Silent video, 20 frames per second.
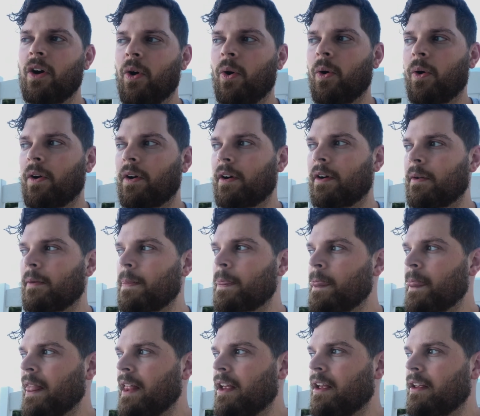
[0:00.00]
or
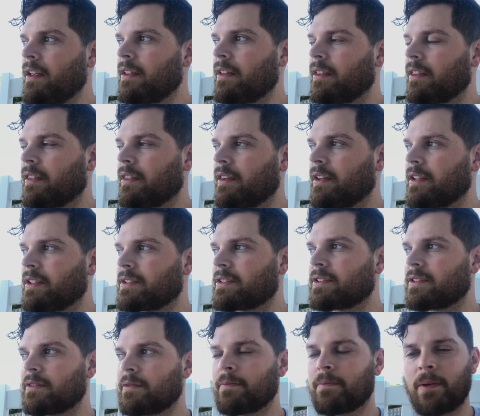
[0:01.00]

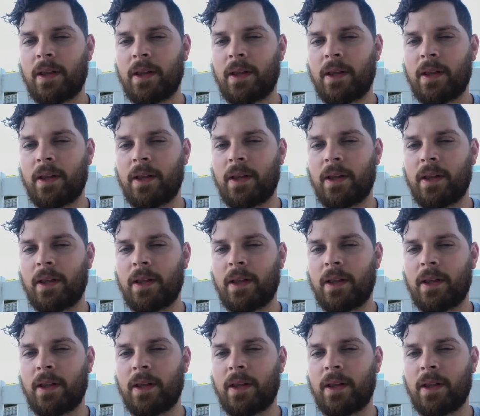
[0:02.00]
this